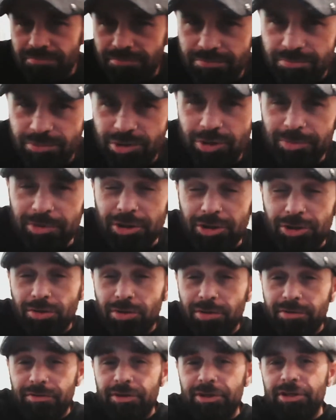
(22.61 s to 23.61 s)
should be a
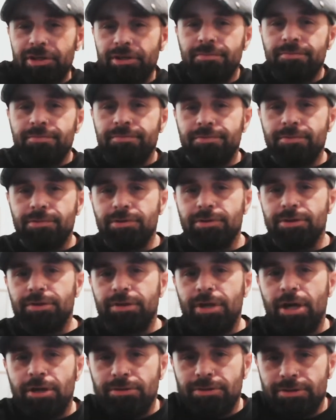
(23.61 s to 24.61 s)
short video, who
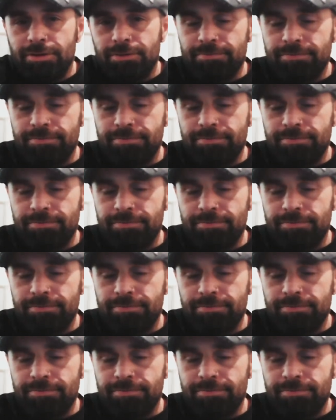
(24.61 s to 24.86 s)
knows,